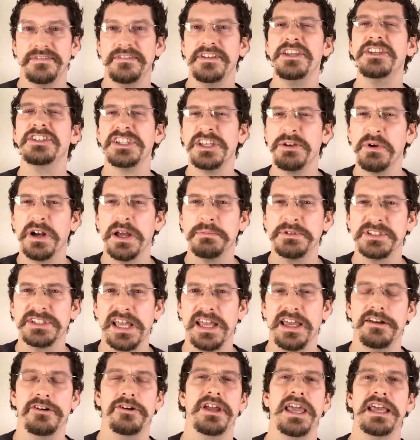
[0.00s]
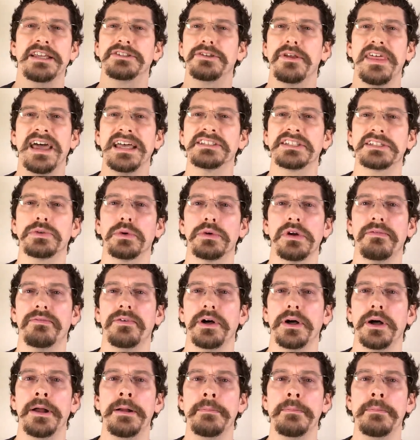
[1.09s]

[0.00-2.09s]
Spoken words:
you see what I'm saying. Okay, so that's sort of